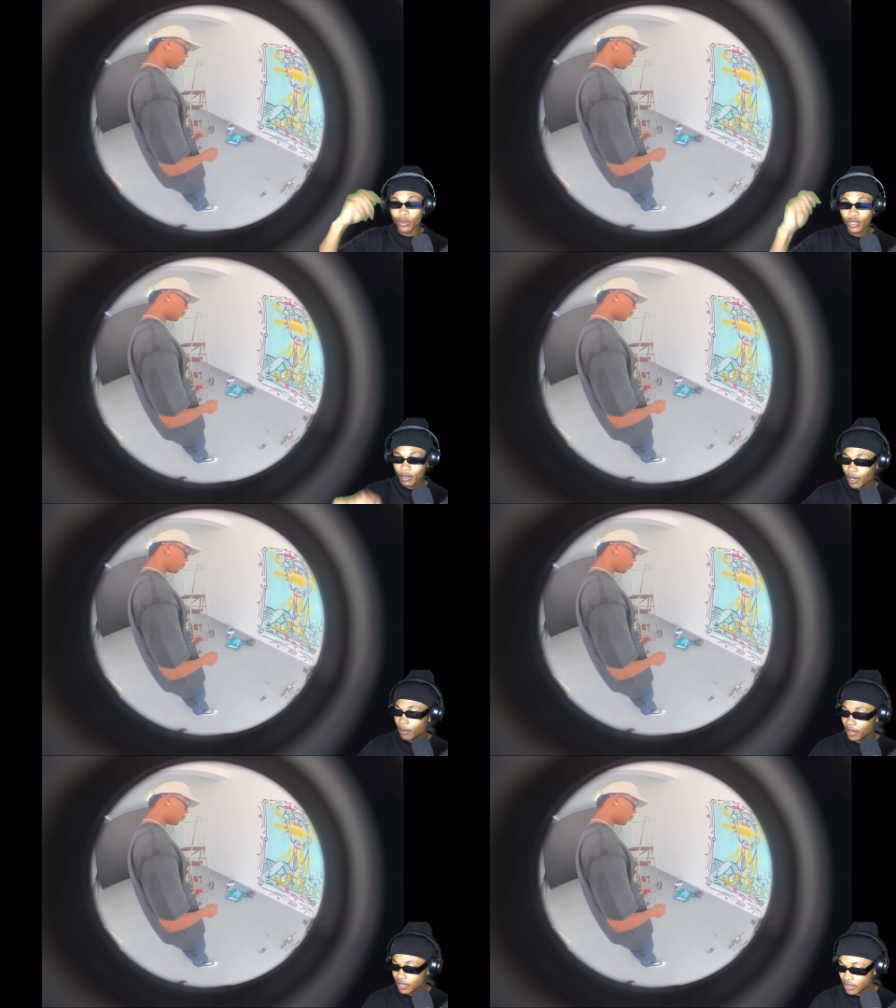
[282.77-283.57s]
Uzi My
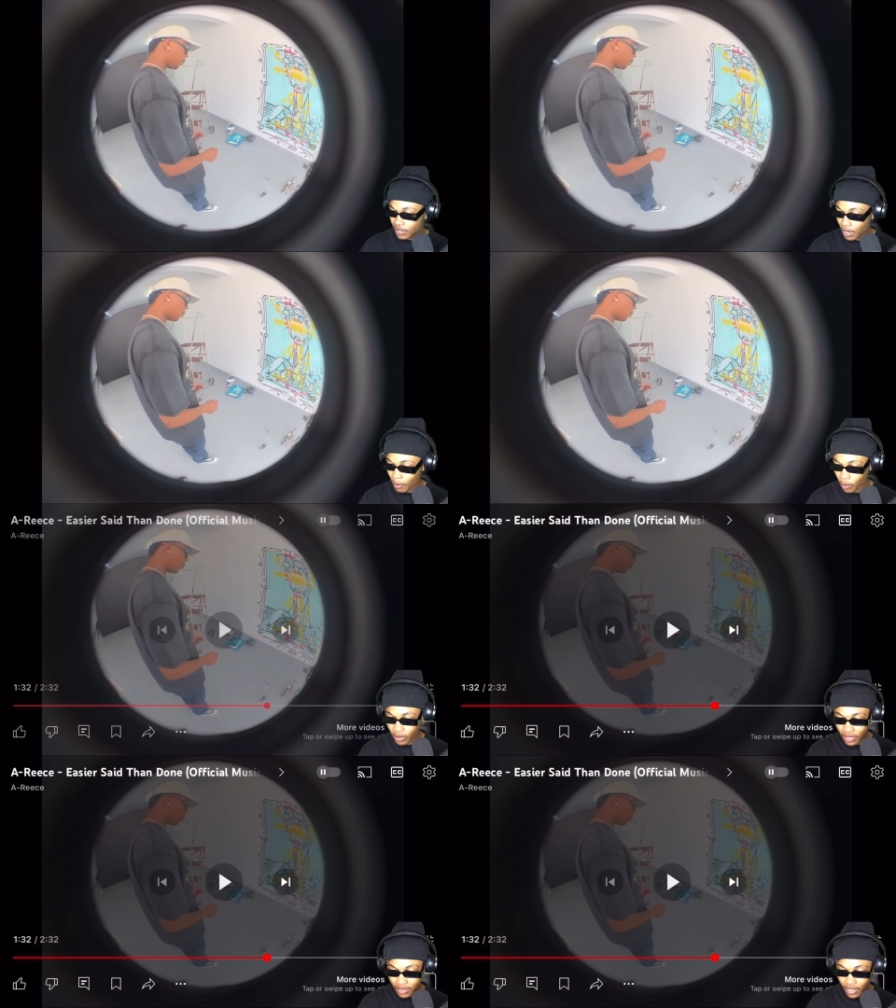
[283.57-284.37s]
Money came out
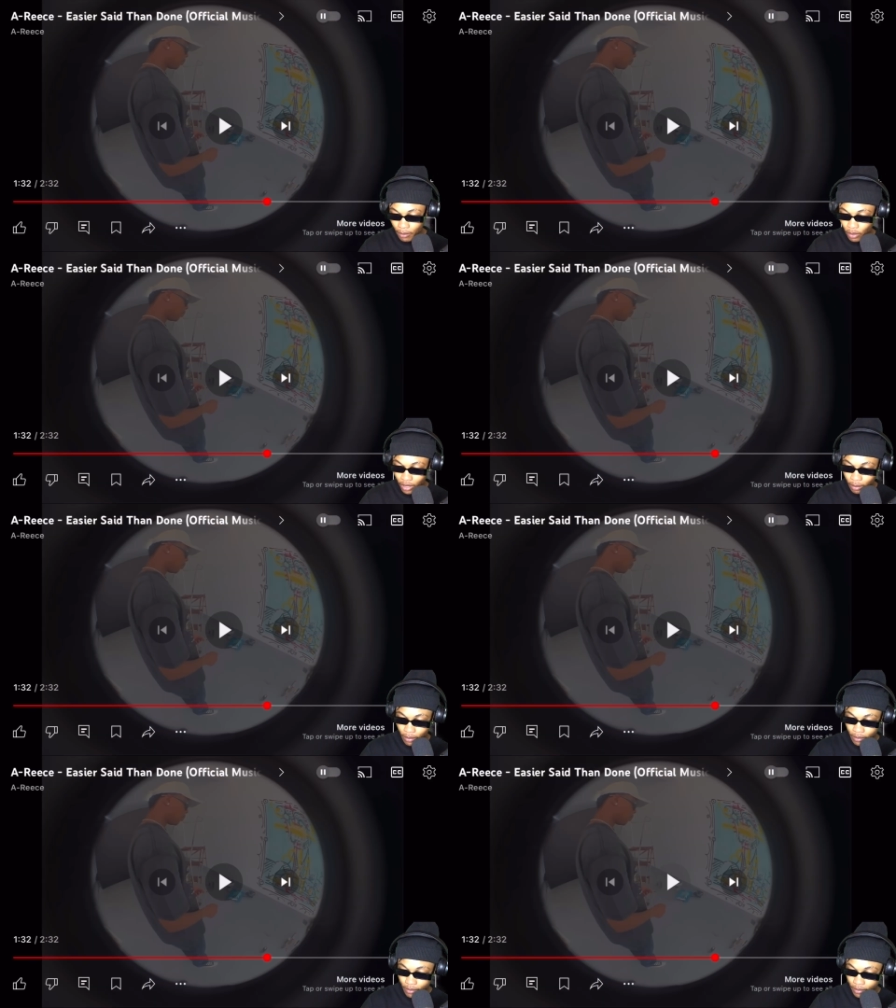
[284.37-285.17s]
with his debut
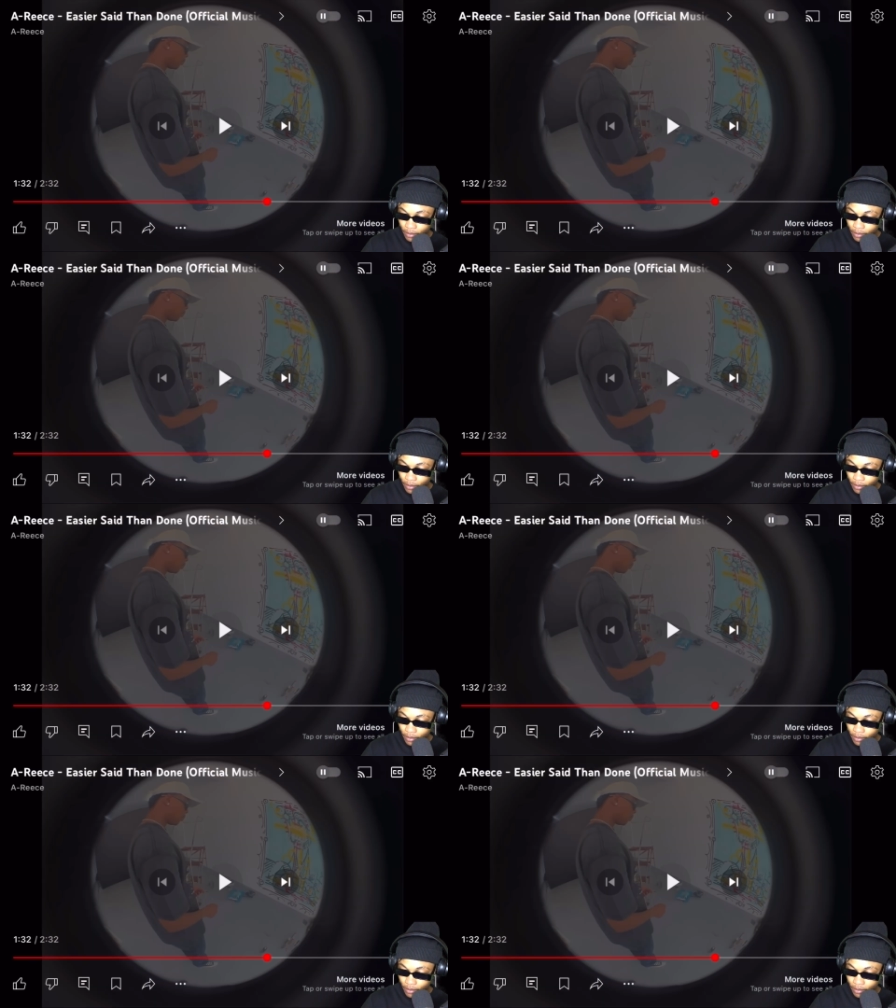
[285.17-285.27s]
album.